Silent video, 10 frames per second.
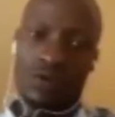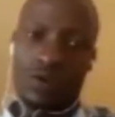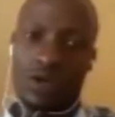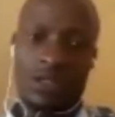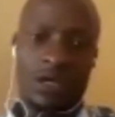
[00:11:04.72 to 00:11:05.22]
it
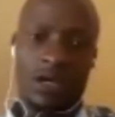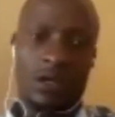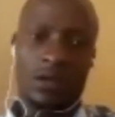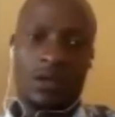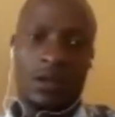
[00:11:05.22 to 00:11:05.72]
was
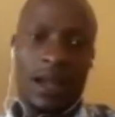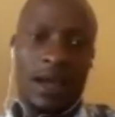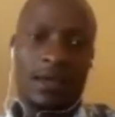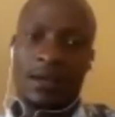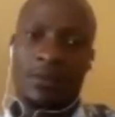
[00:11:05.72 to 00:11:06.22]

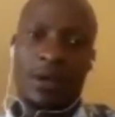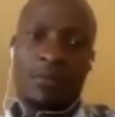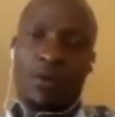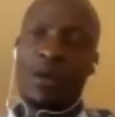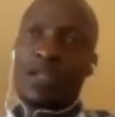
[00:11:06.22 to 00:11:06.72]
like a
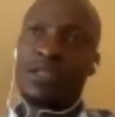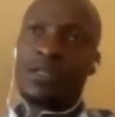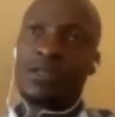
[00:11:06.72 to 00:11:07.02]
moment